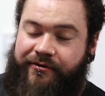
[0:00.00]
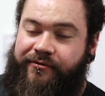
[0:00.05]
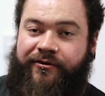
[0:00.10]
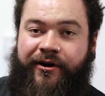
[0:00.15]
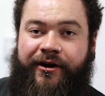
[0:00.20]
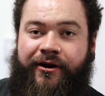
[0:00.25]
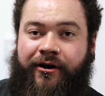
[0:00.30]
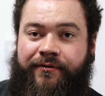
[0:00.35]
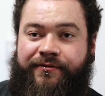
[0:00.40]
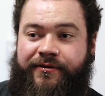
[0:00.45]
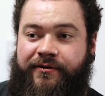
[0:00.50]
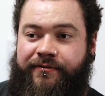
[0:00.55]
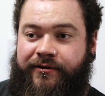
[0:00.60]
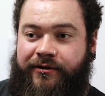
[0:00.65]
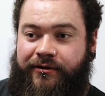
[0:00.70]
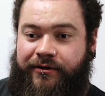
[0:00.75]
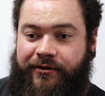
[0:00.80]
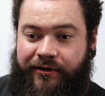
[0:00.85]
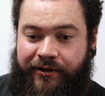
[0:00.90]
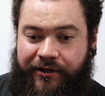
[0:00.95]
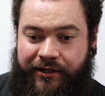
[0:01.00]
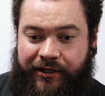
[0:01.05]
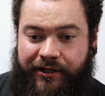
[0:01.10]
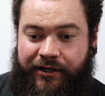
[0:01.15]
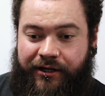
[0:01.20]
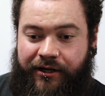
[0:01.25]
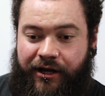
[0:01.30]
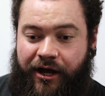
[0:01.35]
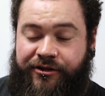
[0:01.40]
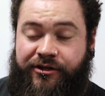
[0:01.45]
right off the floor
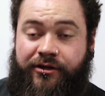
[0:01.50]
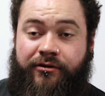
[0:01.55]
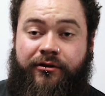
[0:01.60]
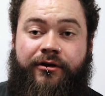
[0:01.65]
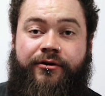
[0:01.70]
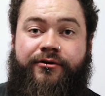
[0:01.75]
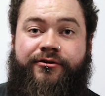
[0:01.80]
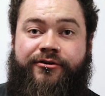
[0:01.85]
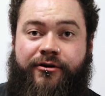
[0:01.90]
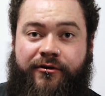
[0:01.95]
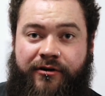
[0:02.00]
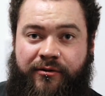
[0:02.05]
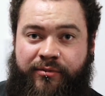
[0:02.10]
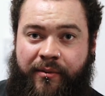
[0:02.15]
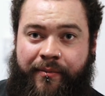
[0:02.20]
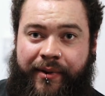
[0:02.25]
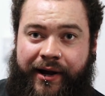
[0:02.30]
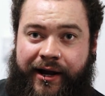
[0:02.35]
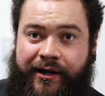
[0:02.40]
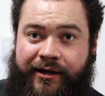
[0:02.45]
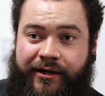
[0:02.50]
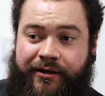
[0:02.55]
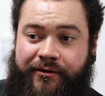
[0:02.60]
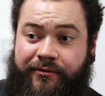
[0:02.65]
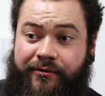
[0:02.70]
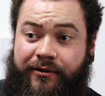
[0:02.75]
and you lose your upper back